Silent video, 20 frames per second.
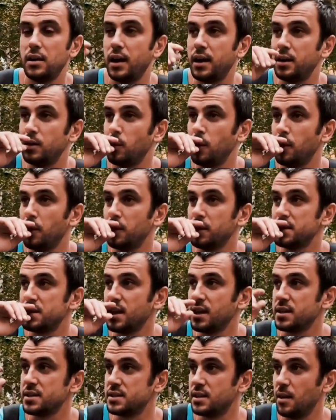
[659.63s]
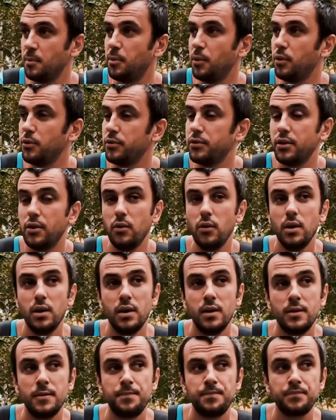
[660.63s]
and we will take a step also,
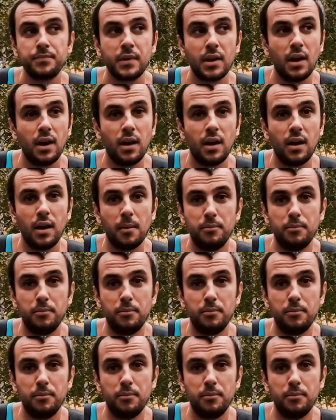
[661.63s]
uh, a